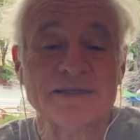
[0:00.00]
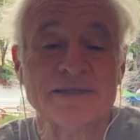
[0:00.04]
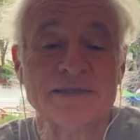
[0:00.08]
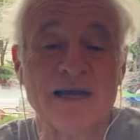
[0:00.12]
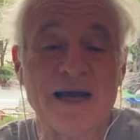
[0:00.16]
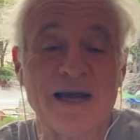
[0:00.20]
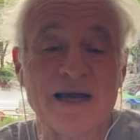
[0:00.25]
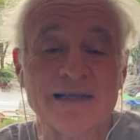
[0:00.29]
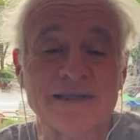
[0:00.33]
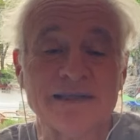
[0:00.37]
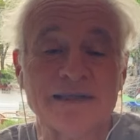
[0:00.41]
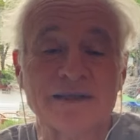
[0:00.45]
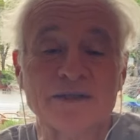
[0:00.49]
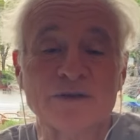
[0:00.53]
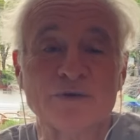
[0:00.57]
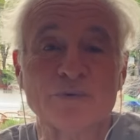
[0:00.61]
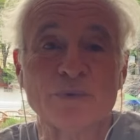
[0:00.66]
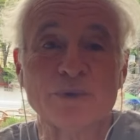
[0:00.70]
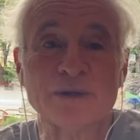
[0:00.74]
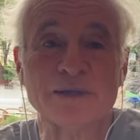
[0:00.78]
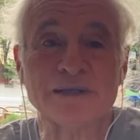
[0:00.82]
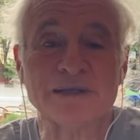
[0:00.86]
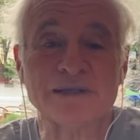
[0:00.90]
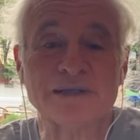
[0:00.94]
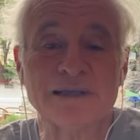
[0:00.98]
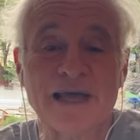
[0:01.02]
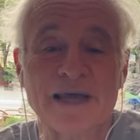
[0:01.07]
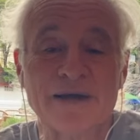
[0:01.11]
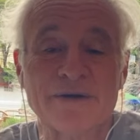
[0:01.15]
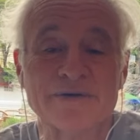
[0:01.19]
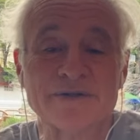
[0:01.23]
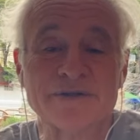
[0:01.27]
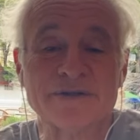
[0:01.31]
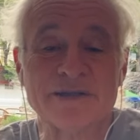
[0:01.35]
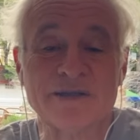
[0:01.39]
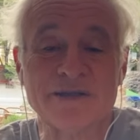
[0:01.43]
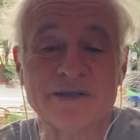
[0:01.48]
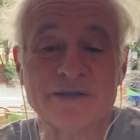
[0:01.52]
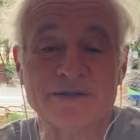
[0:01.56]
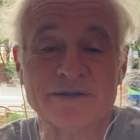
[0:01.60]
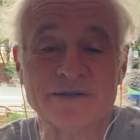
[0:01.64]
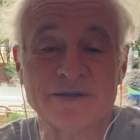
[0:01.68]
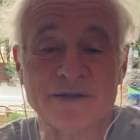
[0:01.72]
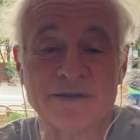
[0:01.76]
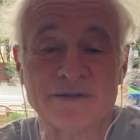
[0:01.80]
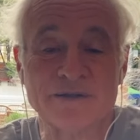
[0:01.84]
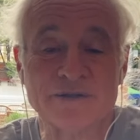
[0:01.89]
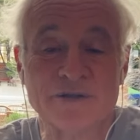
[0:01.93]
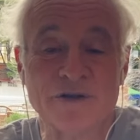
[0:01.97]
Thailand will allow
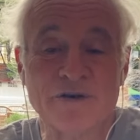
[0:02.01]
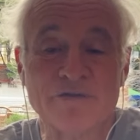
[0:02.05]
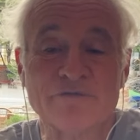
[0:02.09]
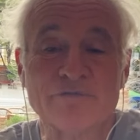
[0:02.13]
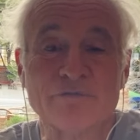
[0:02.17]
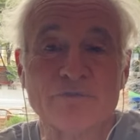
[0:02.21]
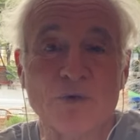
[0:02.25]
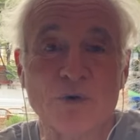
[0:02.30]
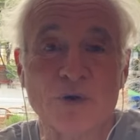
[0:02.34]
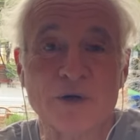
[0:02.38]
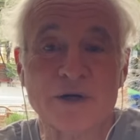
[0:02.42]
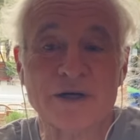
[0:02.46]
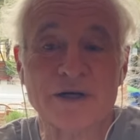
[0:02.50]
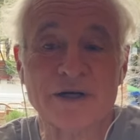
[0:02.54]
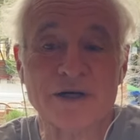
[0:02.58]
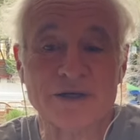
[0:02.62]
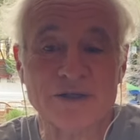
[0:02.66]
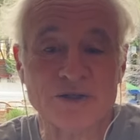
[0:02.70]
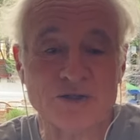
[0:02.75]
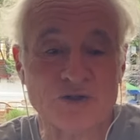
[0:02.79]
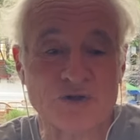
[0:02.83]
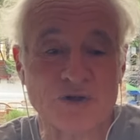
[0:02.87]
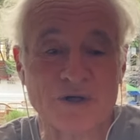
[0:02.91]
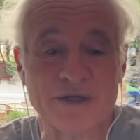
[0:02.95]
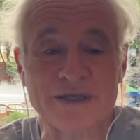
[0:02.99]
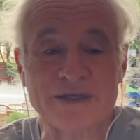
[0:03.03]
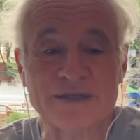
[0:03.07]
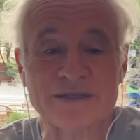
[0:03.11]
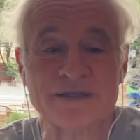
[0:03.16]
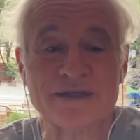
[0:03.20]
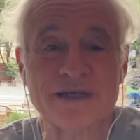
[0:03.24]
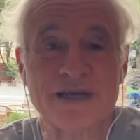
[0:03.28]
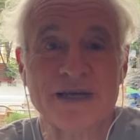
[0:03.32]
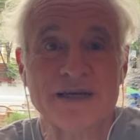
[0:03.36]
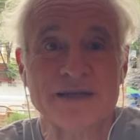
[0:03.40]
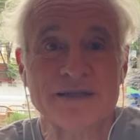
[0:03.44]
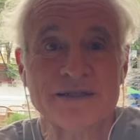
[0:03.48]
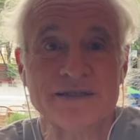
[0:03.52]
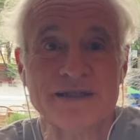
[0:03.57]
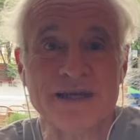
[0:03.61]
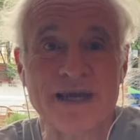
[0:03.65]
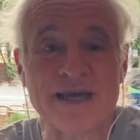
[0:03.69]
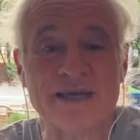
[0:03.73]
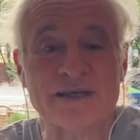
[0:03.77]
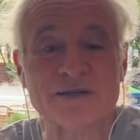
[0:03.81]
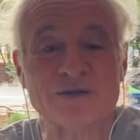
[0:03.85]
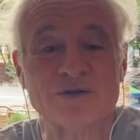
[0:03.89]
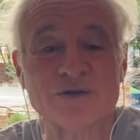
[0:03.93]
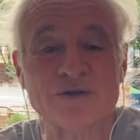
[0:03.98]
citizens of more countries to
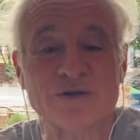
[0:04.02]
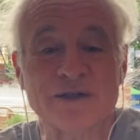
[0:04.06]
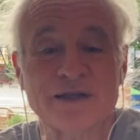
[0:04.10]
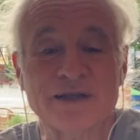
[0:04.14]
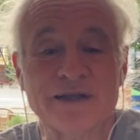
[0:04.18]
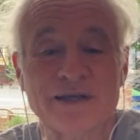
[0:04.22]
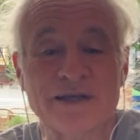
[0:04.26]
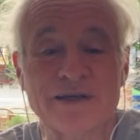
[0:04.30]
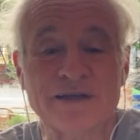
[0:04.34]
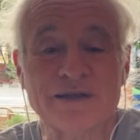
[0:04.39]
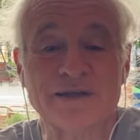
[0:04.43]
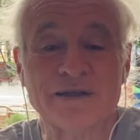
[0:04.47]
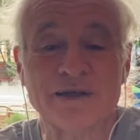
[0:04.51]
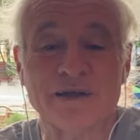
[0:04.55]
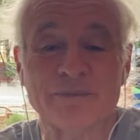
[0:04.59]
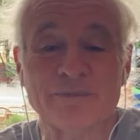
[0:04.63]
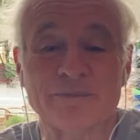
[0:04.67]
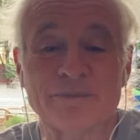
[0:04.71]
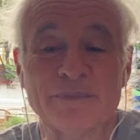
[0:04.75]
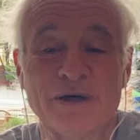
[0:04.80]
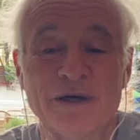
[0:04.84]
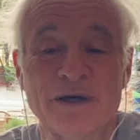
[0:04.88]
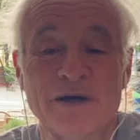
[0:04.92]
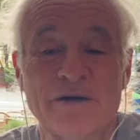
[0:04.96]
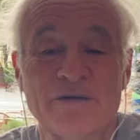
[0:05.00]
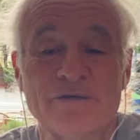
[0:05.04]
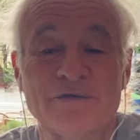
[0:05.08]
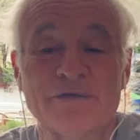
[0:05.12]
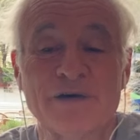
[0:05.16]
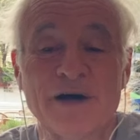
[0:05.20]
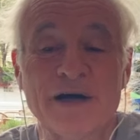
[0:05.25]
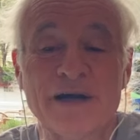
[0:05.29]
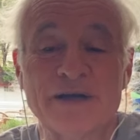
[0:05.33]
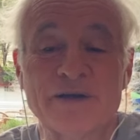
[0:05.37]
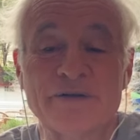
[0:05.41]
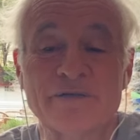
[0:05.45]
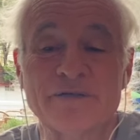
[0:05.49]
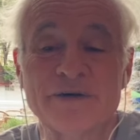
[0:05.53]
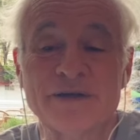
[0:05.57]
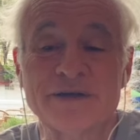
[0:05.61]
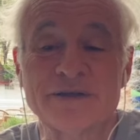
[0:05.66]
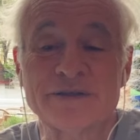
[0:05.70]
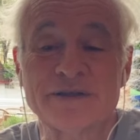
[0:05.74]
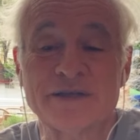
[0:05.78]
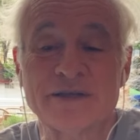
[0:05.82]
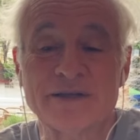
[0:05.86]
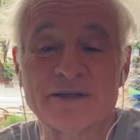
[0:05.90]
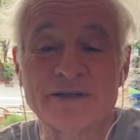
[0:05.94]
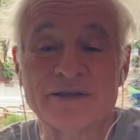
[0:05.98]
enter the kingdom via
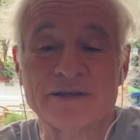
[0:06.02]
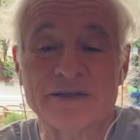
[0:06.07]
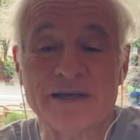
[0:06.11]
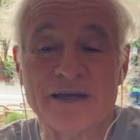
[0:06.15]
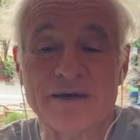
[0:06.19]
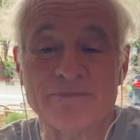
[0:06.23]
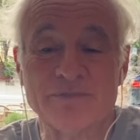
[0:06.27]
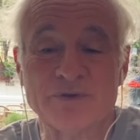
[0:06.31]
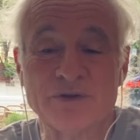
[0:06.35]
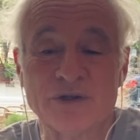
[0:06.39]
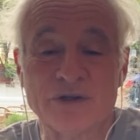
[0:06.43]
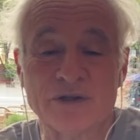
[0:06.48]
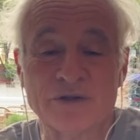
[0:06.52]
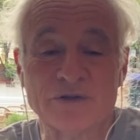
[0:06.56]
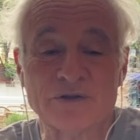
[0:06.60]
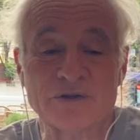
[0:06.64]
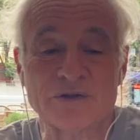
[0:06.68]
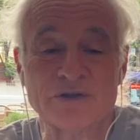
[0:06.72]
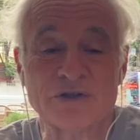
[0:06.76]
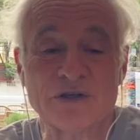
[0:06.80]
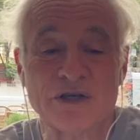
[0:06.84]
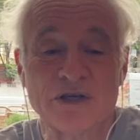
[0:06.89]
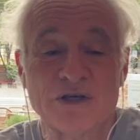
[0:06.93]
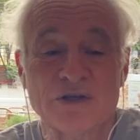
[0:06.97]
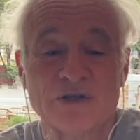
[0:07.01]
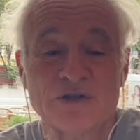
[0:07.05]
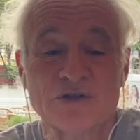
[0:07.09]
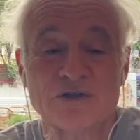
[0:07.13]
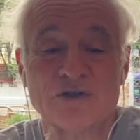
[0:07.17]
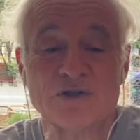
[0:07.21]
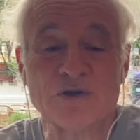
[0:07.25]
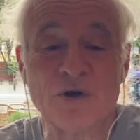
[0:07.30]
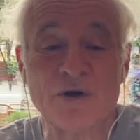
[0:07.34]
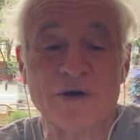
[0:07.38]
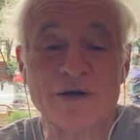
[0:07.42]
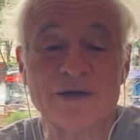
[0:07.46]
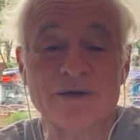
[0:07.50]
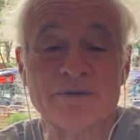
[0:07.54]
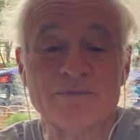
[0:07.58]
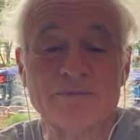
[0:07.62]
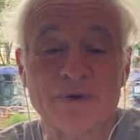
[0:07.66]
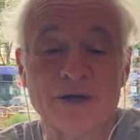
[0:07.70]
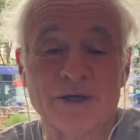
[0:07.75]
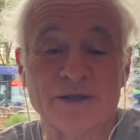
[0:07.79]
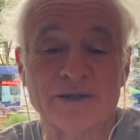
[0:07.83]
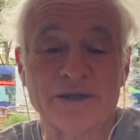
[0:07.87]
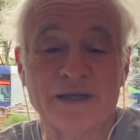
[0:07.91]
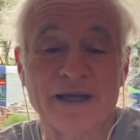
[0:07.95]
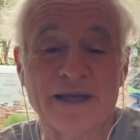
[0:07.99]
visa exemptions starting
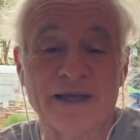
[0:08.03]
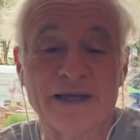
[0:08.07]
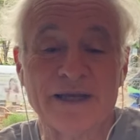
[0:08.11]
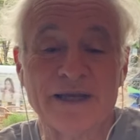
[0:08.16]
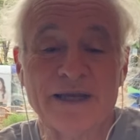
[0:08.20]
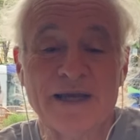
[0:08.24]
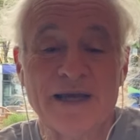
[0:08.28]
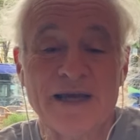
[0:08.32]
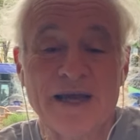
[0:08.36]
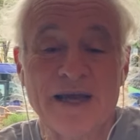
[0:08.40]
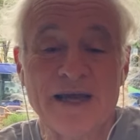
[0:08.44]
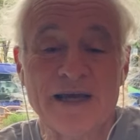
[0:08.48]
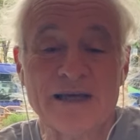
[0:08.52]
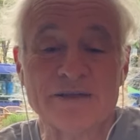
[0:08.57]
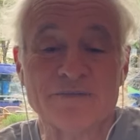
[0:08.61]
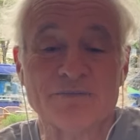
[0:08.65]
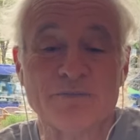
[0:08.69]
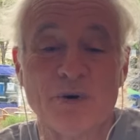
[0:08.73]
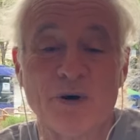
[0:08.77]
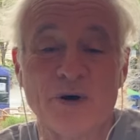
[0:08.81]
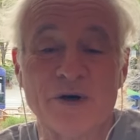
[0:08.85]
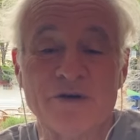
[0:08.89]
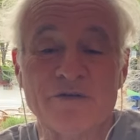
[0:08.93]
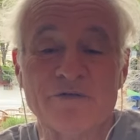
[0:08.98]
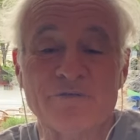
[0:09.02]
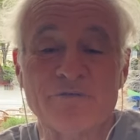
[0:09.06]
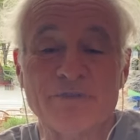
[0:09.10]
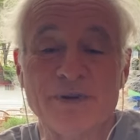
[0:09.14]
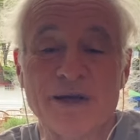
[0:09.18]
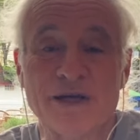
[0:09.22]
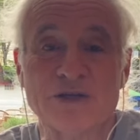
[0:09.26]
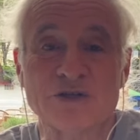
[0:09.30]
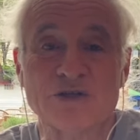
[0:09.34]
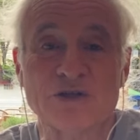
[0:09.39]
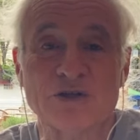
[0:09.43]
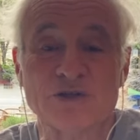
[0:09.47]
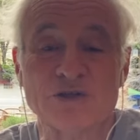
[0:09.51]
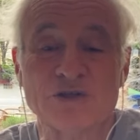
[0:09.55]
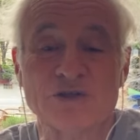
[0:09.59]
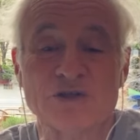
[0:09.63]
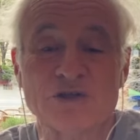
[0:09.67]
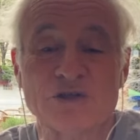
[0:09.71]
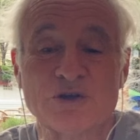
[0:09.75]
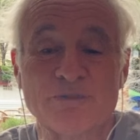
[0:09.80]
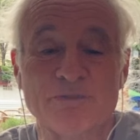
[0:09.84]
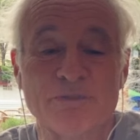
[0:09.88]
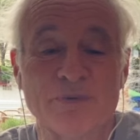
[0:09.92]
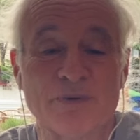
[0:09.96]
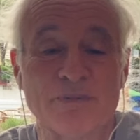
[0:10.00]
Monday as part of measures
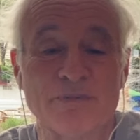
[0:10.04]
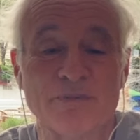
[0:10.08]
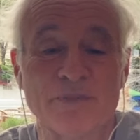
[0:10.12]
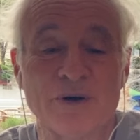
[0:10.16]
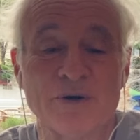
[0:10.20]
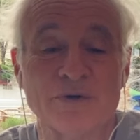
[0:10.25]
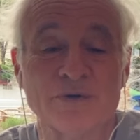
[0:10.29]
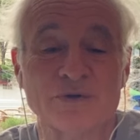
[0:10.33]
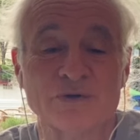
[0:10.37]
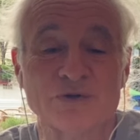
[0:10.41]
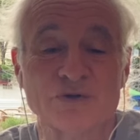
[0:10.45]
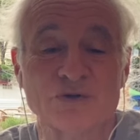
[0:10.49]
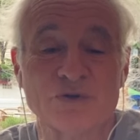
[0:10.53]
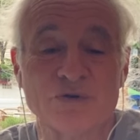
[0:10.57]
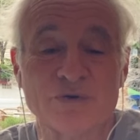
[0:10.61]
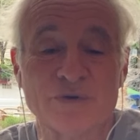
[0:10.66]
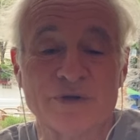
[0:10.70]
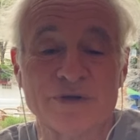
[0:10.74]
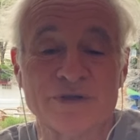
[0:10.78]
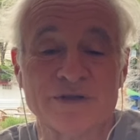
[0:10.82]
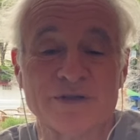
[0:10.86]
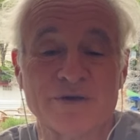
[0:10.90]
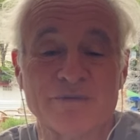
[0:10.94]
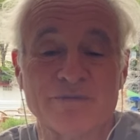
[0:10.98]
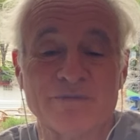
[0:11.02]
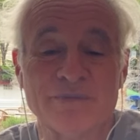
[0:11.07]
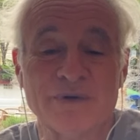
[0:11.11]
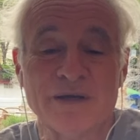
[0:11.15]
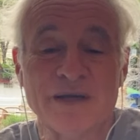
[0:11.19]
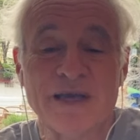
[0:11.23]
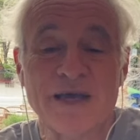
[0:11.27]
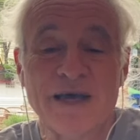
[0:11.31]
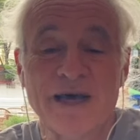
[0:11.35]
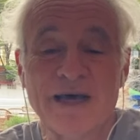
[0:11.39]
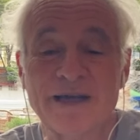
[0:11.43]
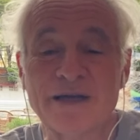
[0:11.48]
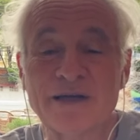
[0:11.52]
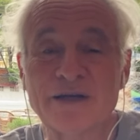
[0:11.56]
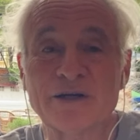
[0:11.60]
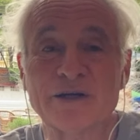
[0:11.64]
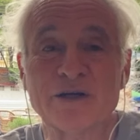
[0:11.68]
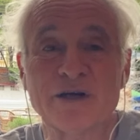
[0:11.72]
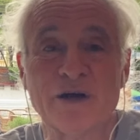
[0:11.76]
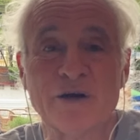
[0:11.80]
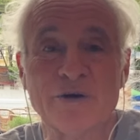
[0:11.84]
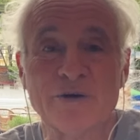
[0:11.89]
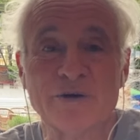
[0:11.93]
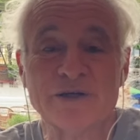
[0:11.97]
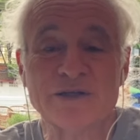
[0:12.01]
to promote tourism and
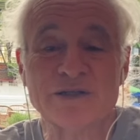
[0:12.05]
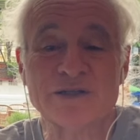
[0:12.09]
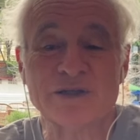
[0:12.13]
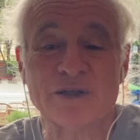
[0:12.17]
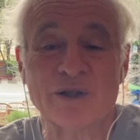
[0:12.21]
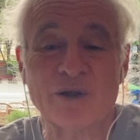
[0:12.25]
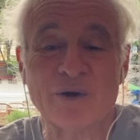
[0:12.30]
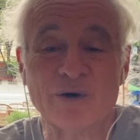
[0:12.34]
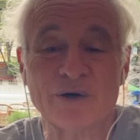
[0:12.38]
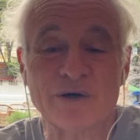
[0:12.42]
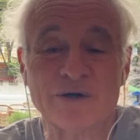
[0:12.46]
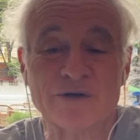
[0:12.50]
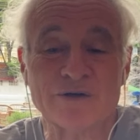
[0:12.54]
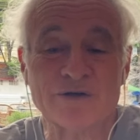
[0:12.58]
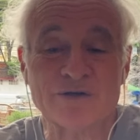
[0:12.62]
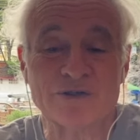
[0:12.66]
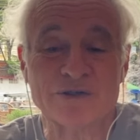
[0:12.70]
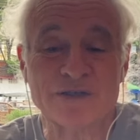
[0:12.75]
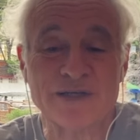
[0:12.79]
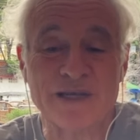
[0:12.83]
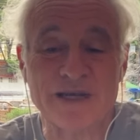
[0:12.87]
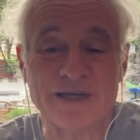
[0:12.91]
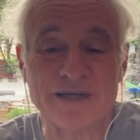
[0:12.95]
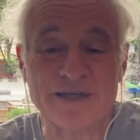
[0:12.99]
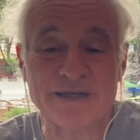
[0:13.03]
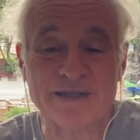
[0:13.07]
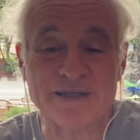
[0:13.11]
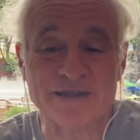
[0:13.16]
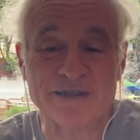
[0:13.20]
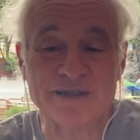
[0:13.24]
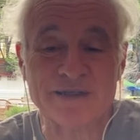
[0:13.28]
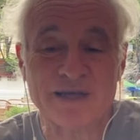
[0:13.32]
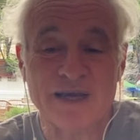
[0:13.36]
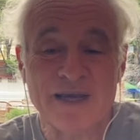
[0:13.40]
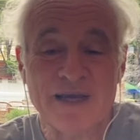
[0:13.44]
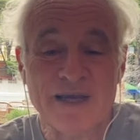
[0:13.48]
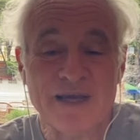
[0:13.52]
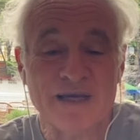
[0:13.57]
encourage longer stays,